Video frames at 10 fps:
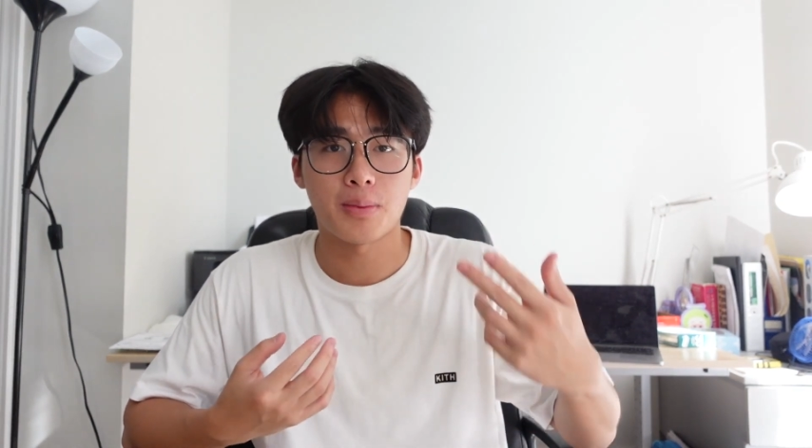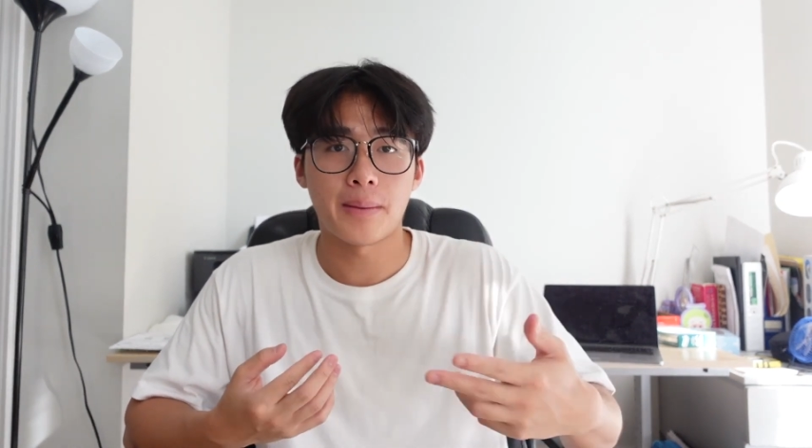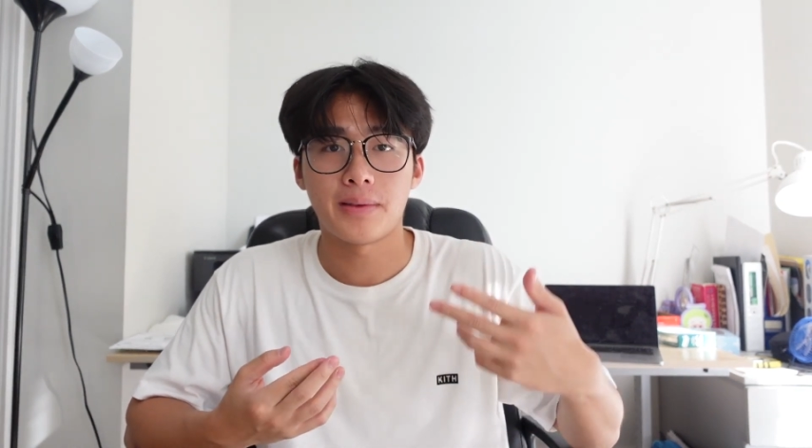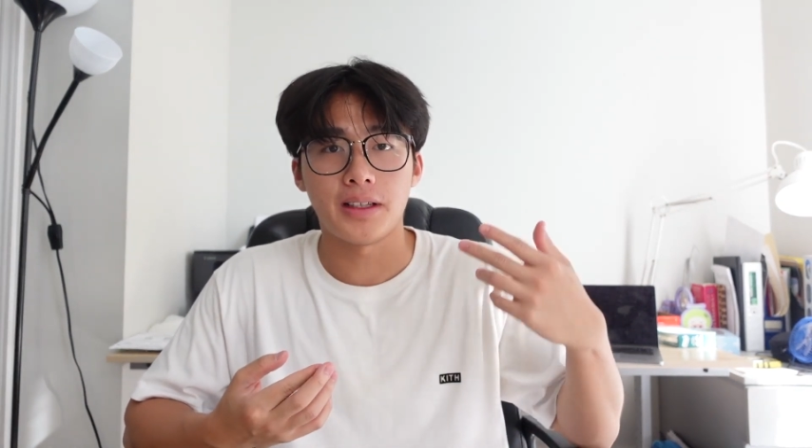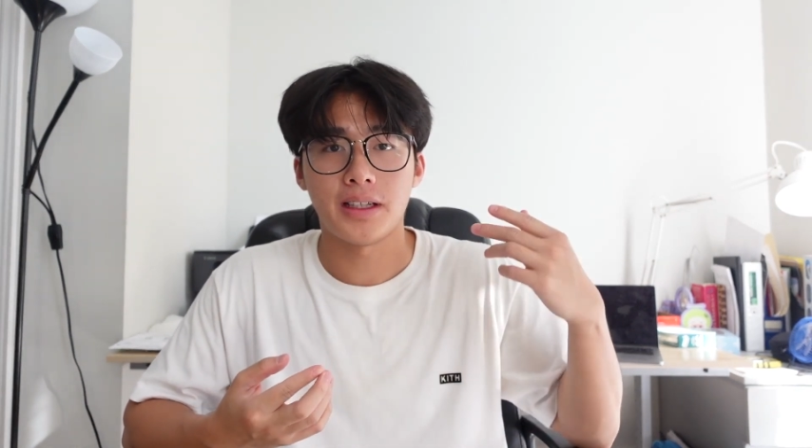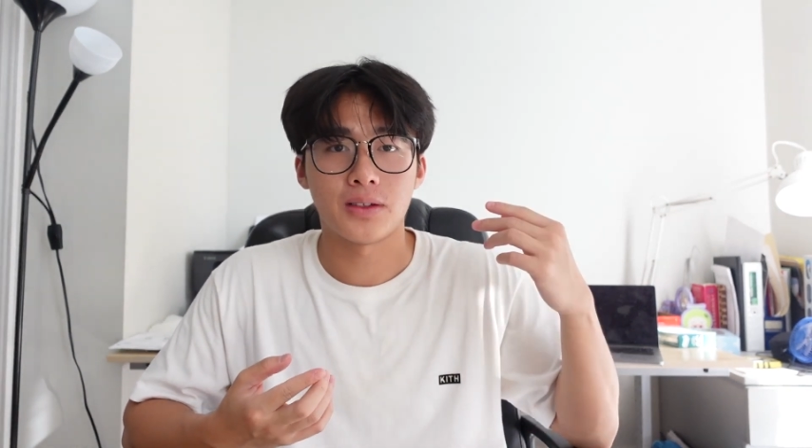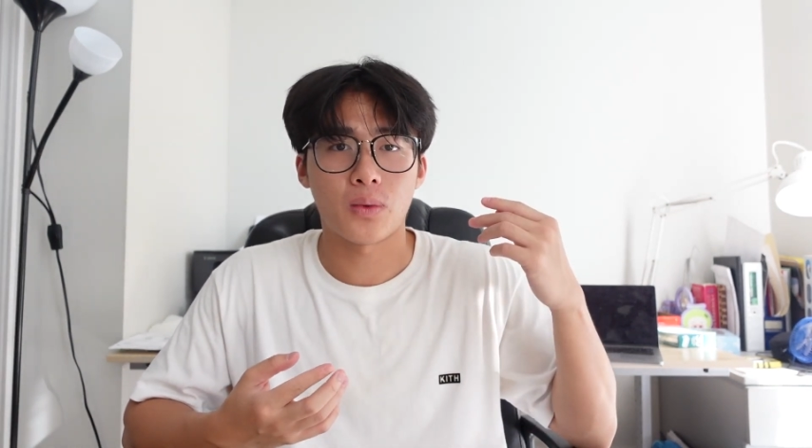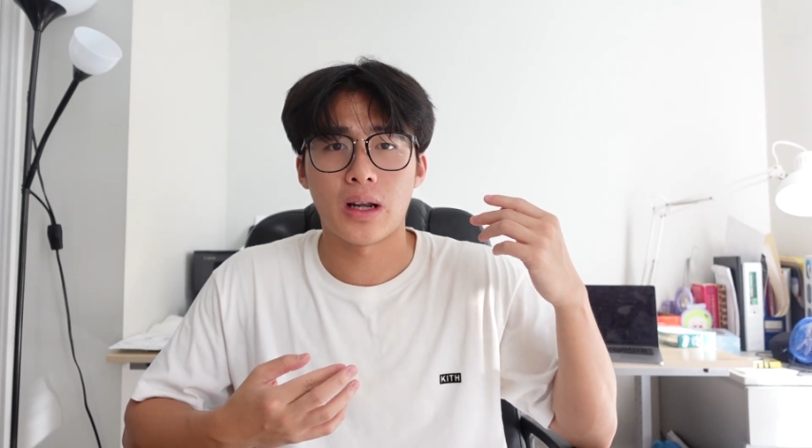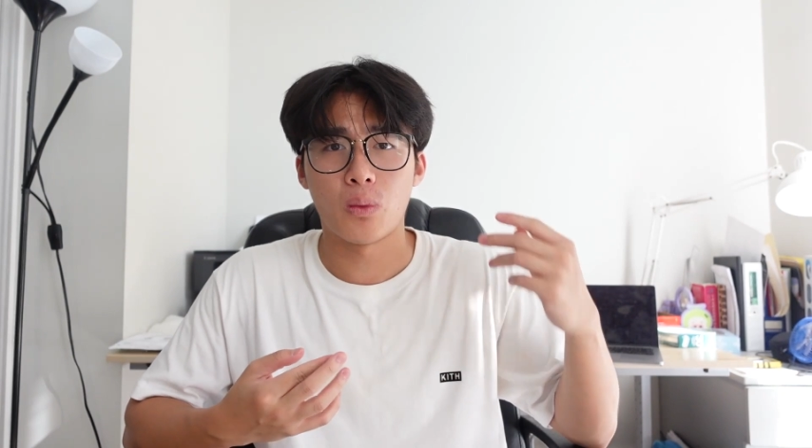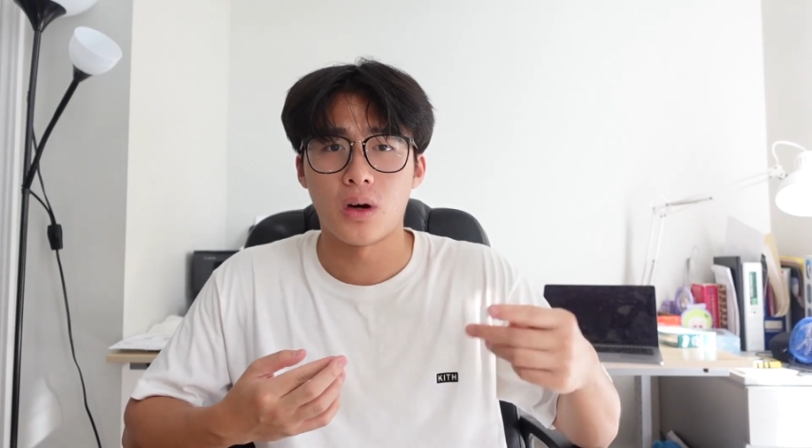my beliefs,
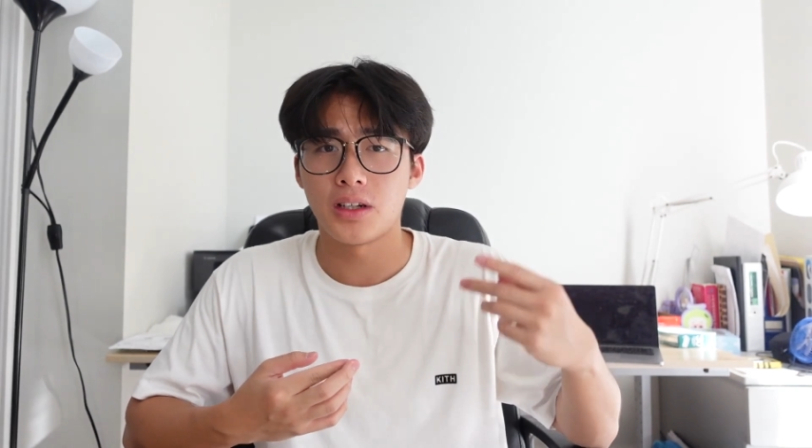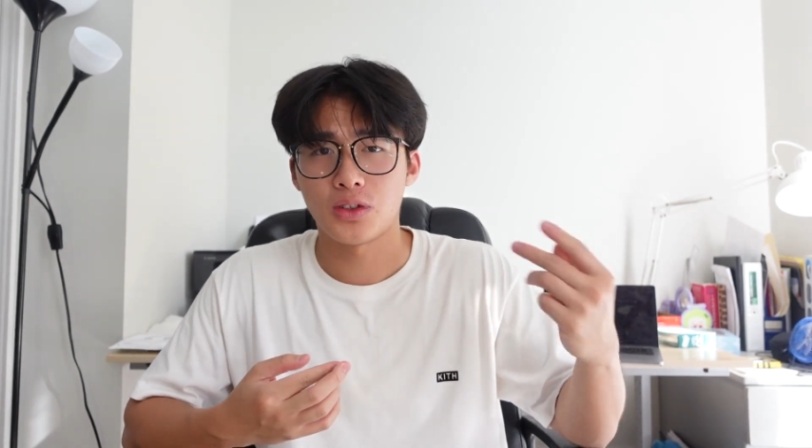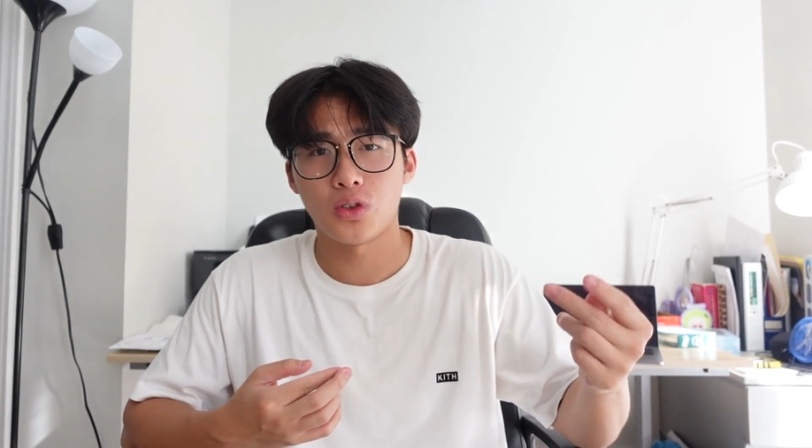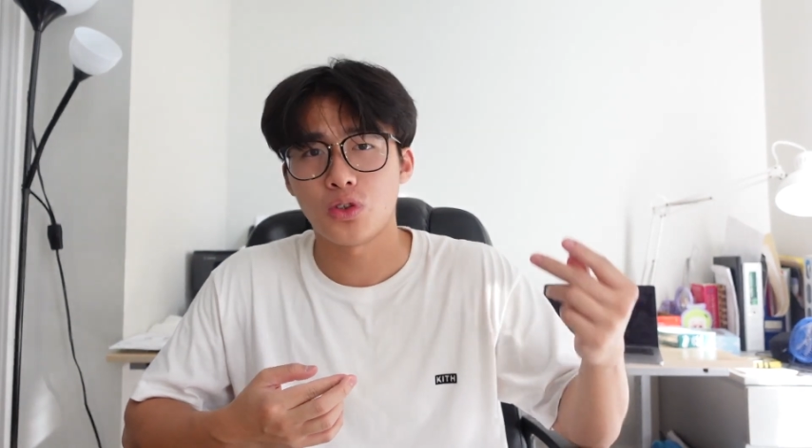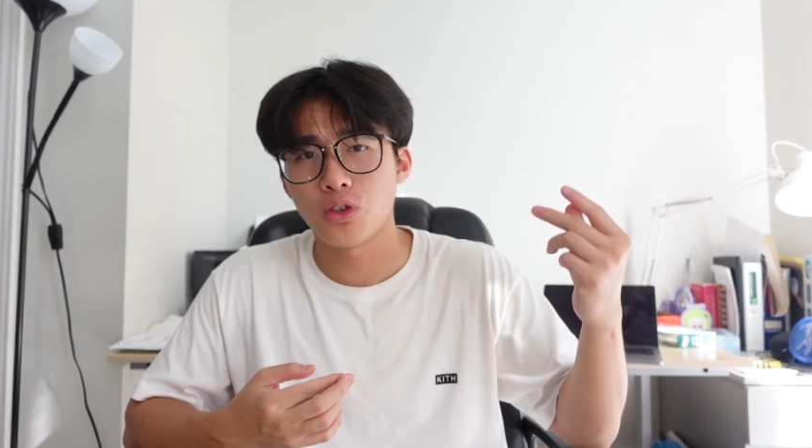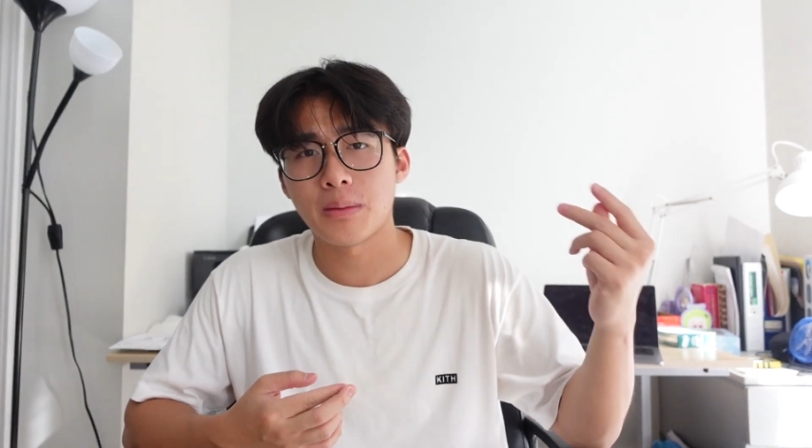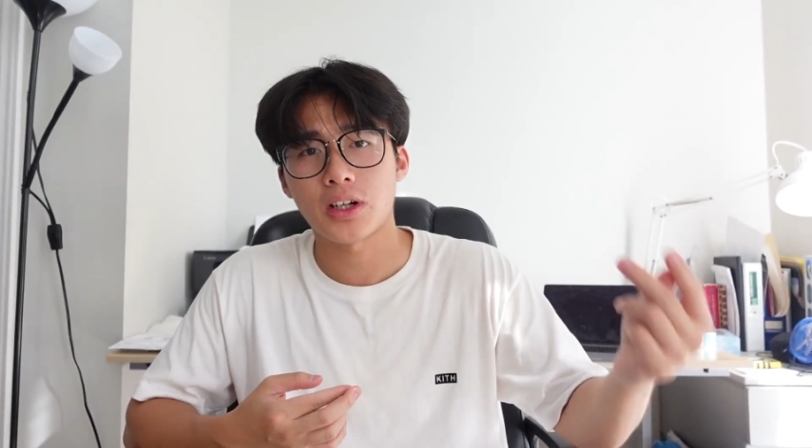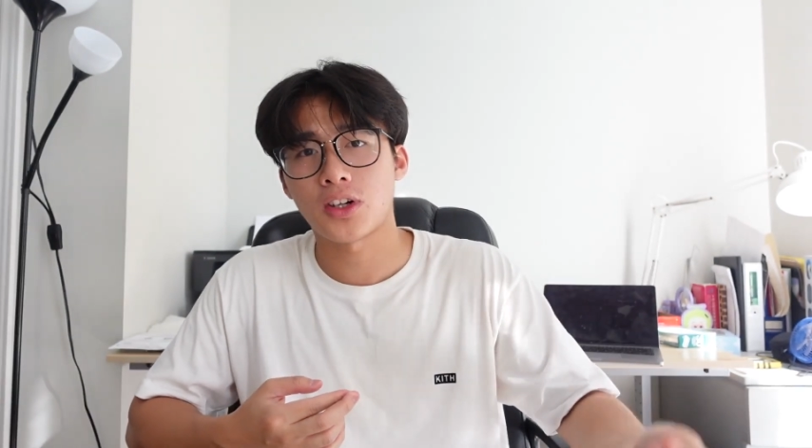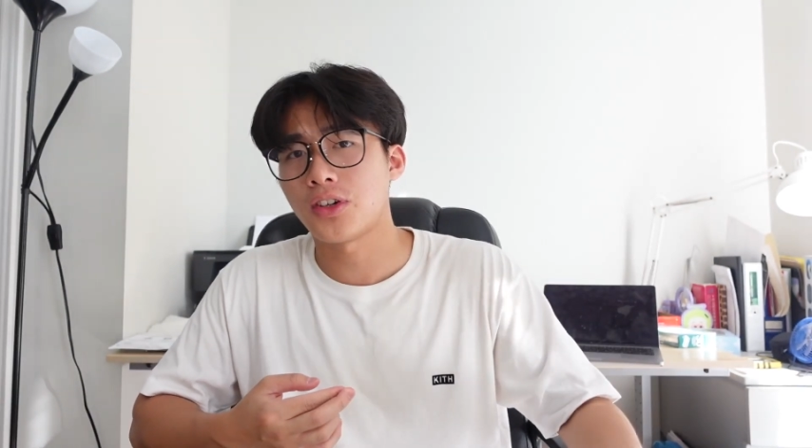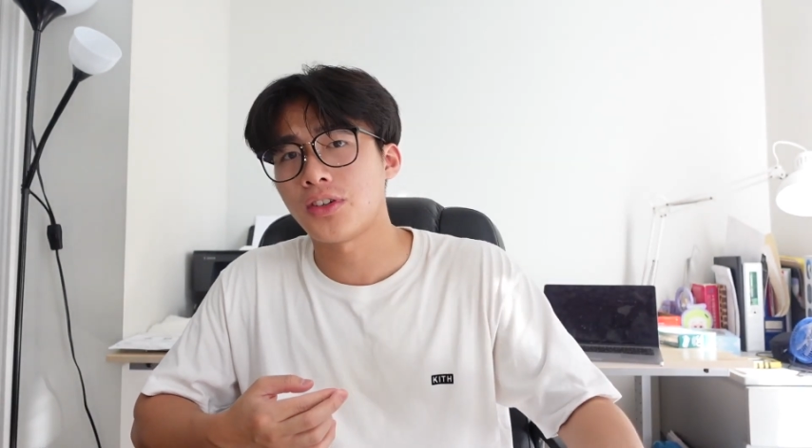what I wanted to do in my
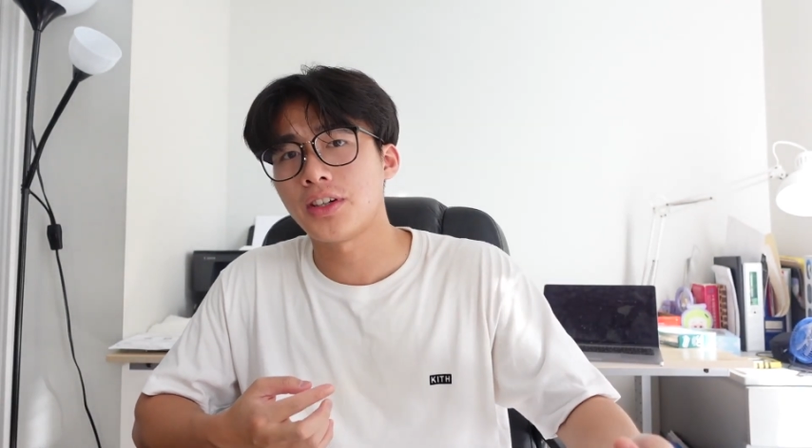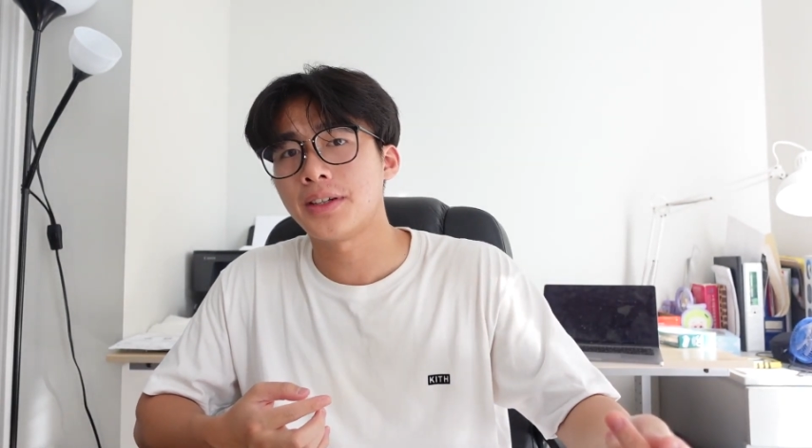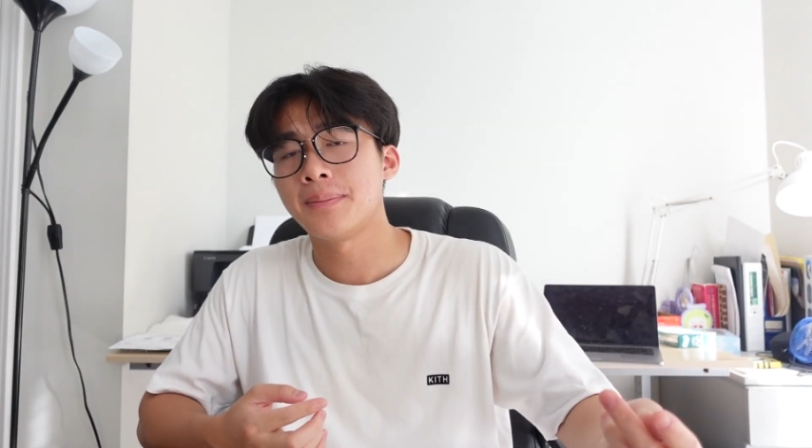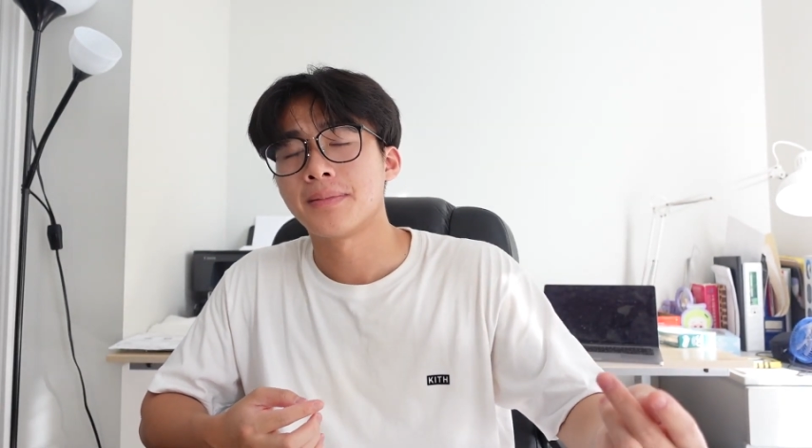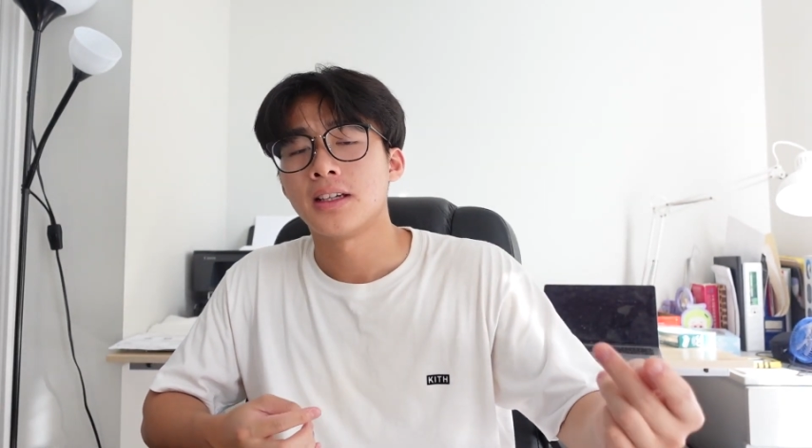career.